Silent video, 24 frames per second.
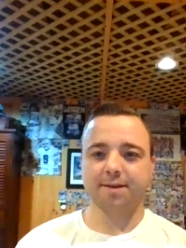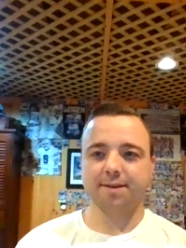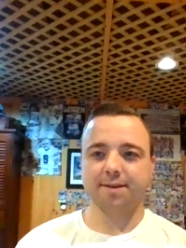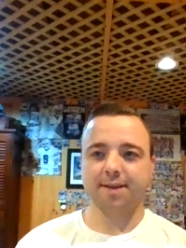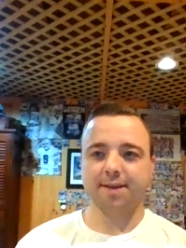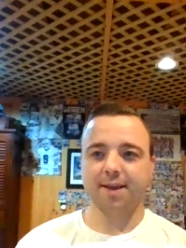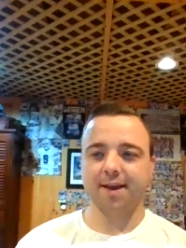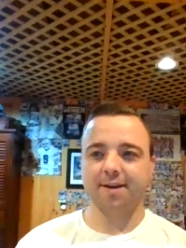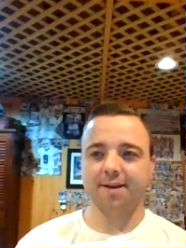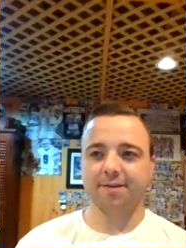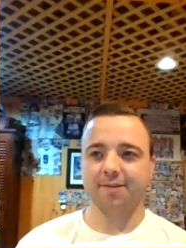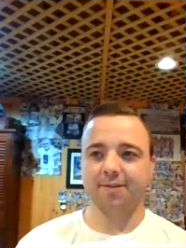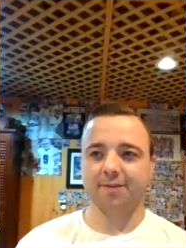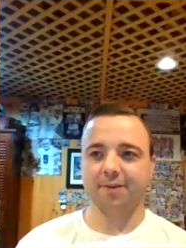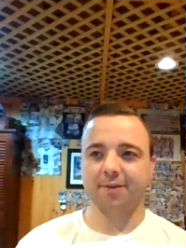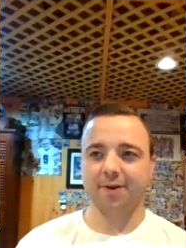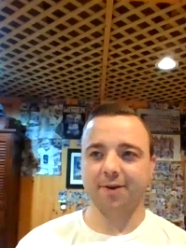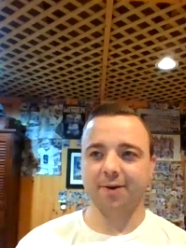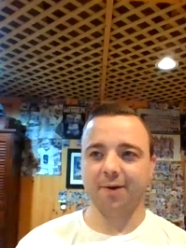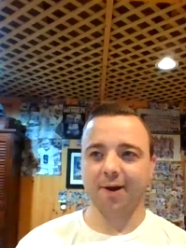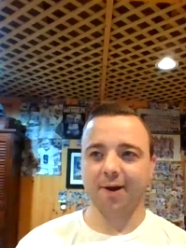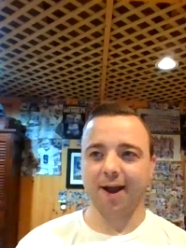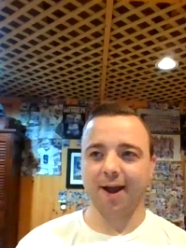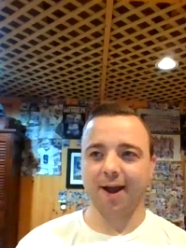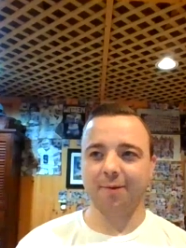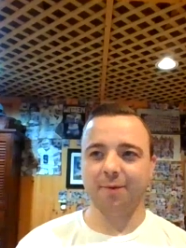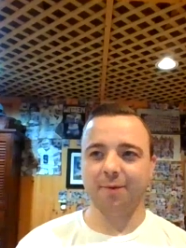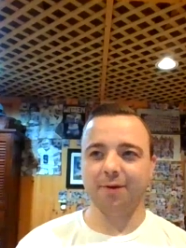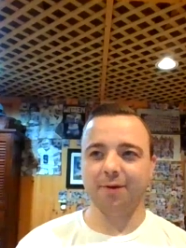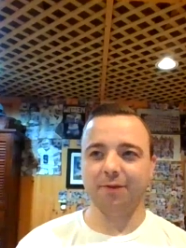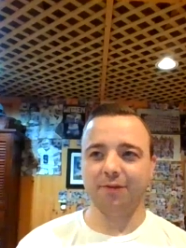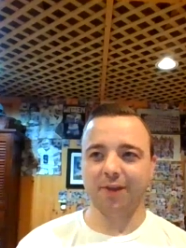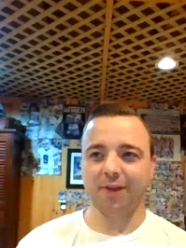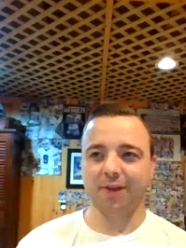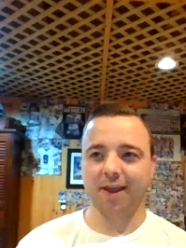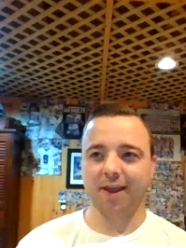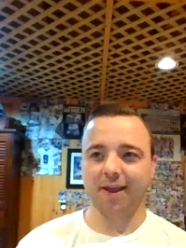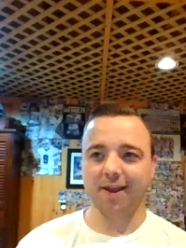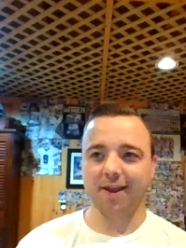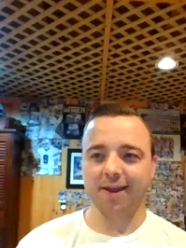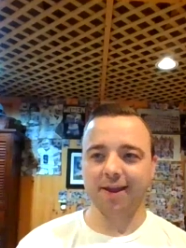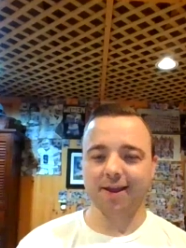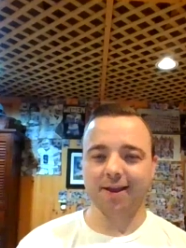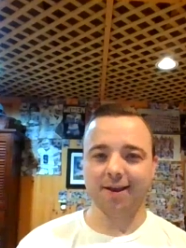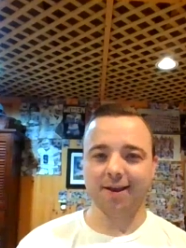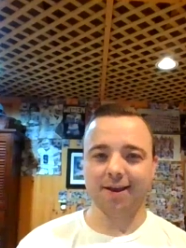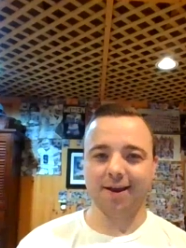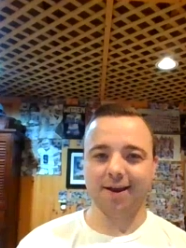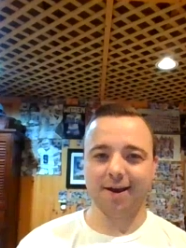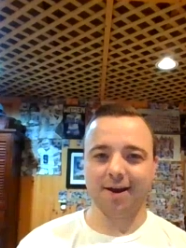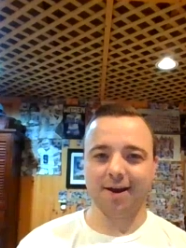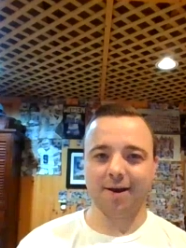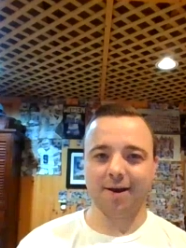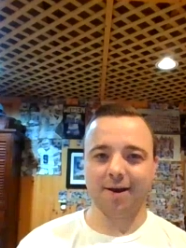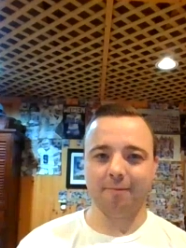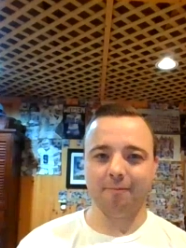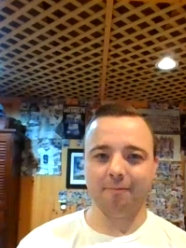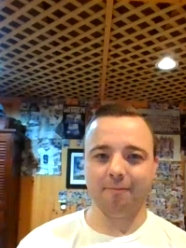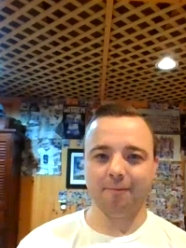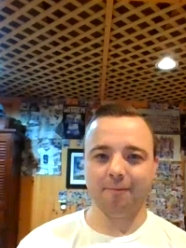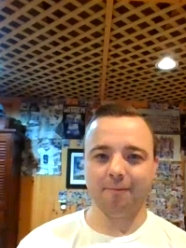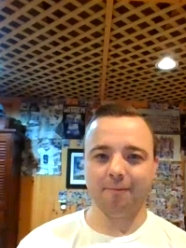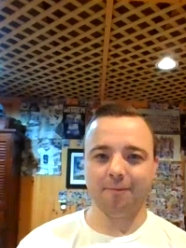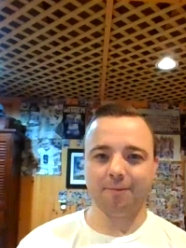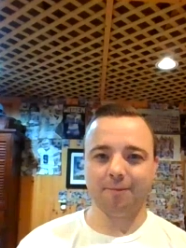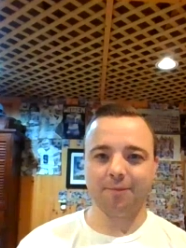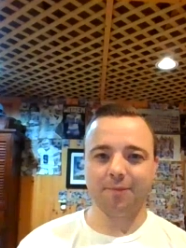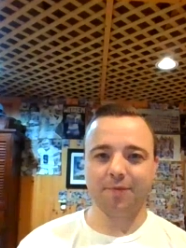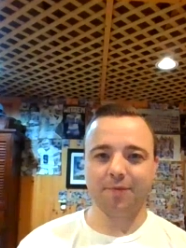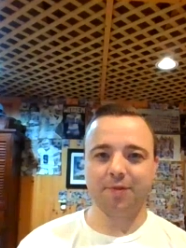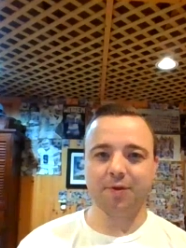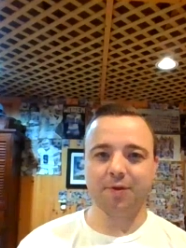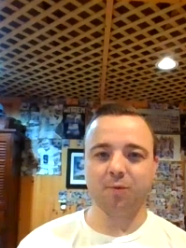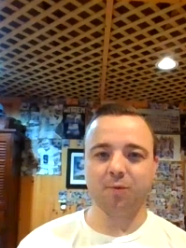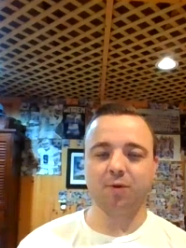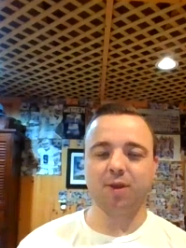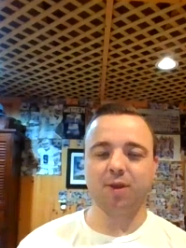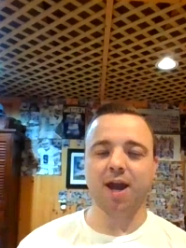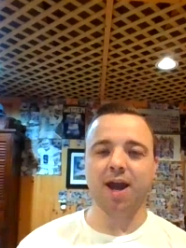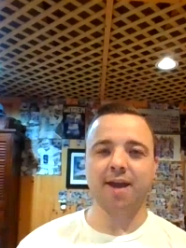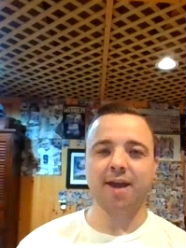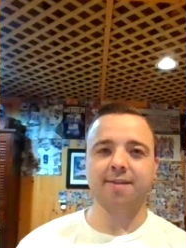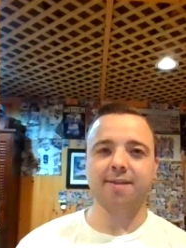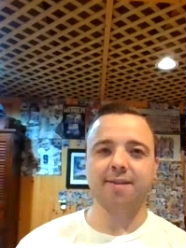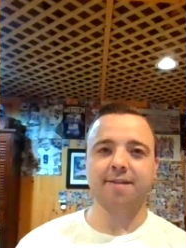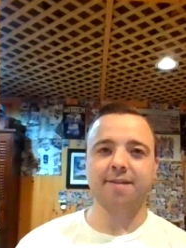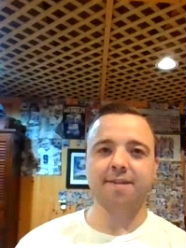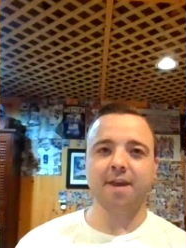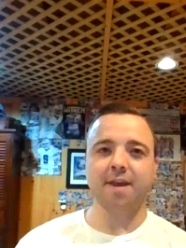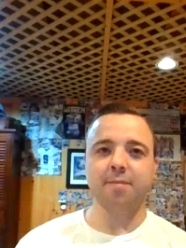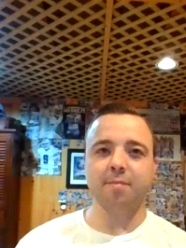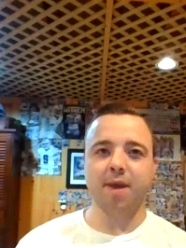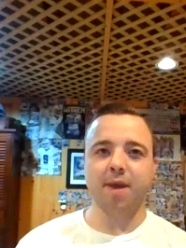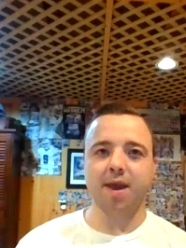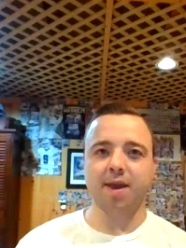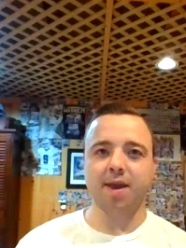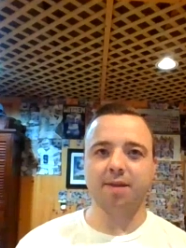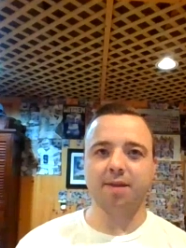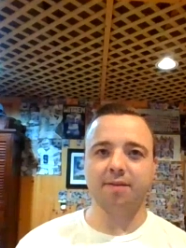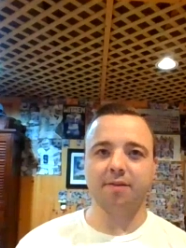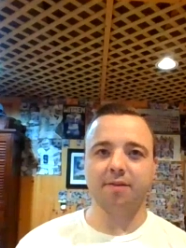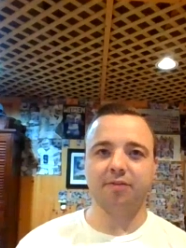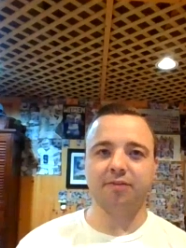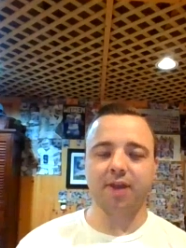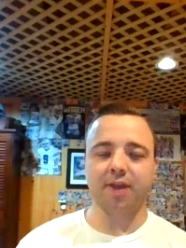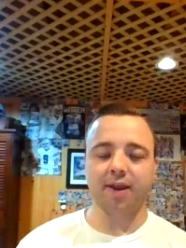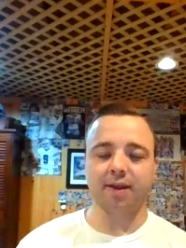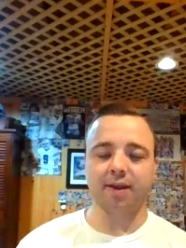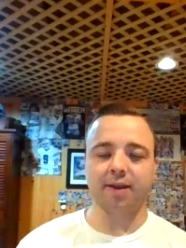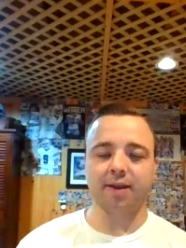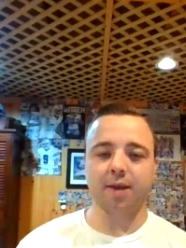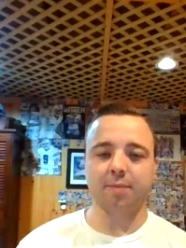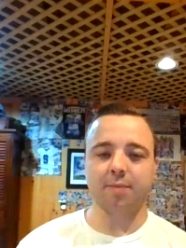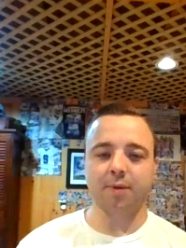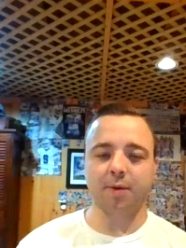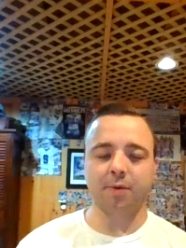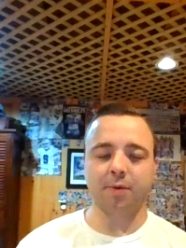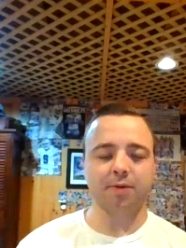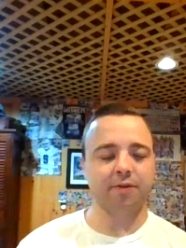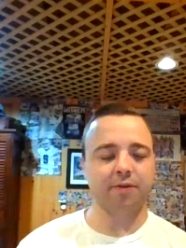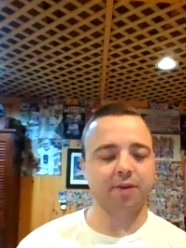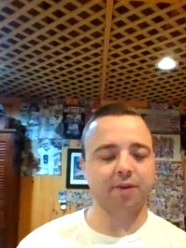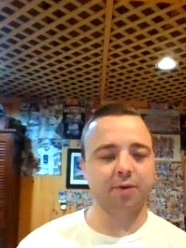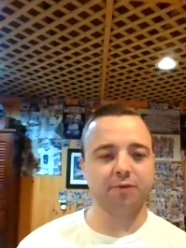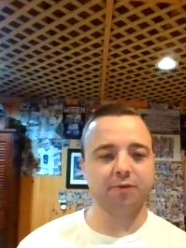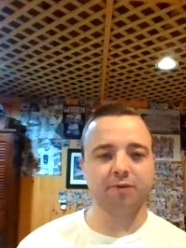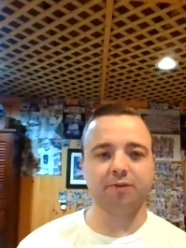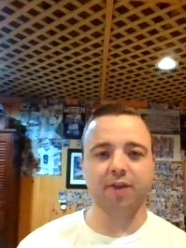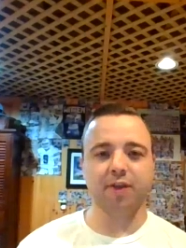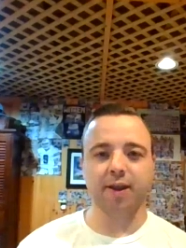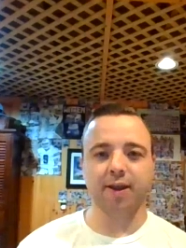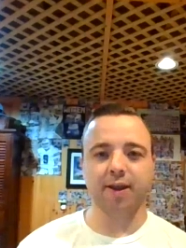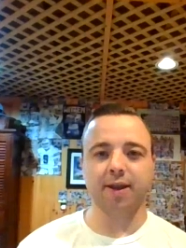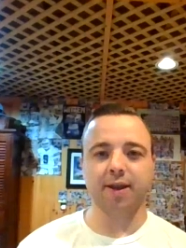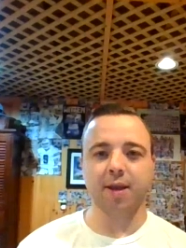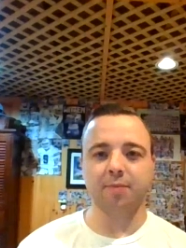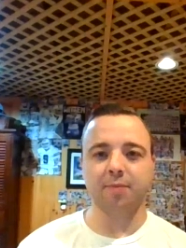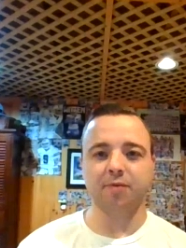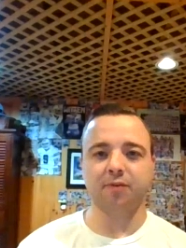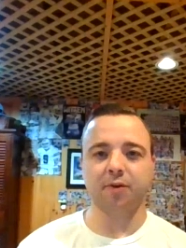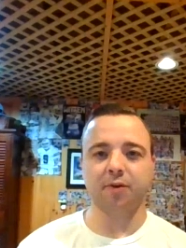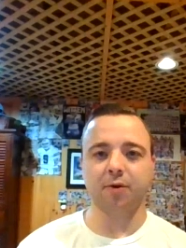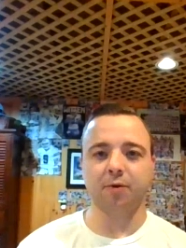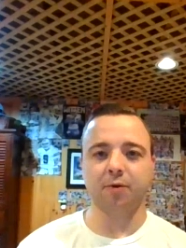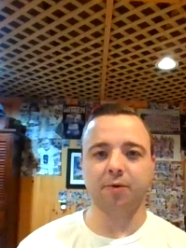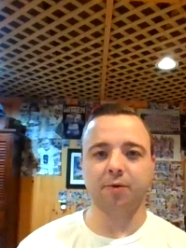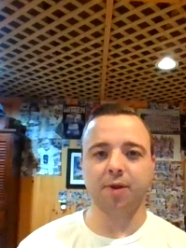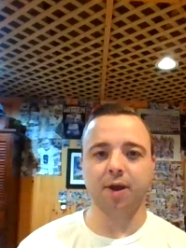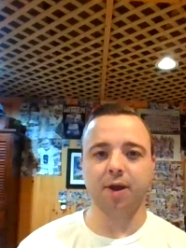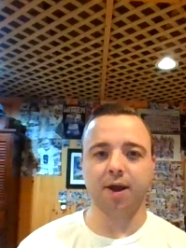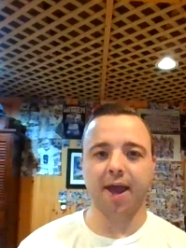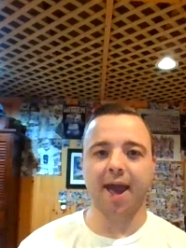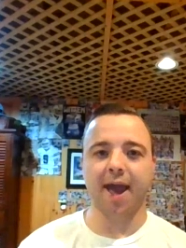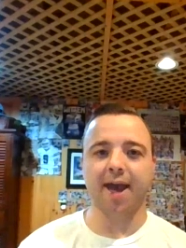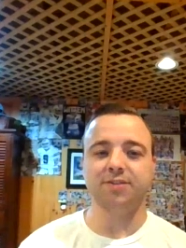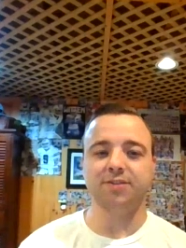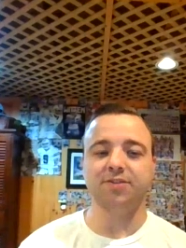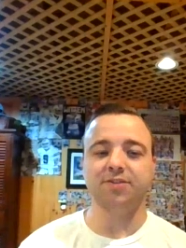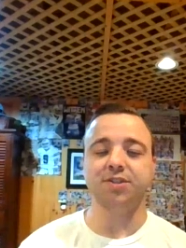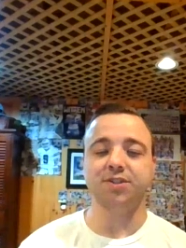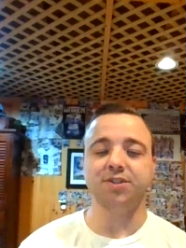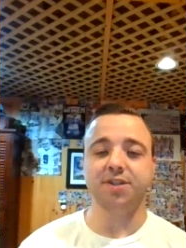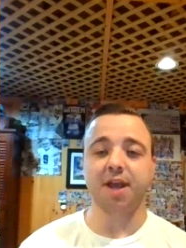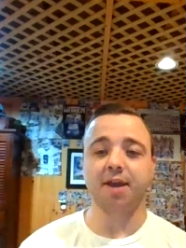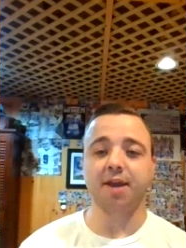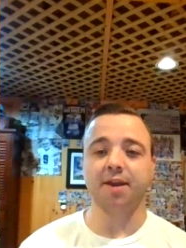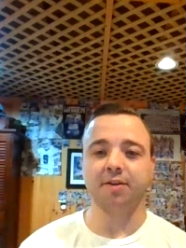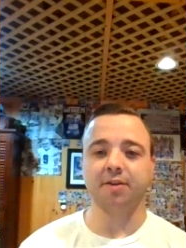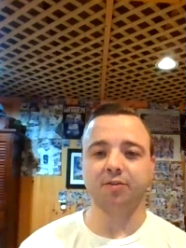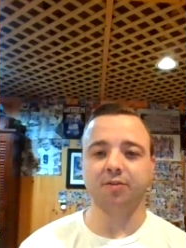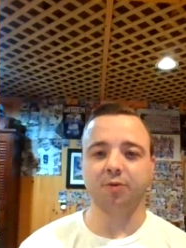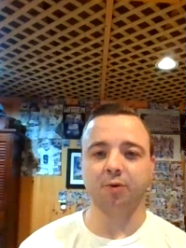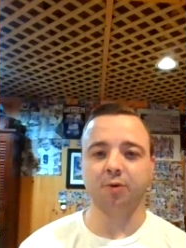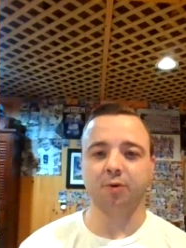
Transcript: Yeah, so I will say um, the guy that they met in the second ep- I want to say it was the second episode uh, as she's heading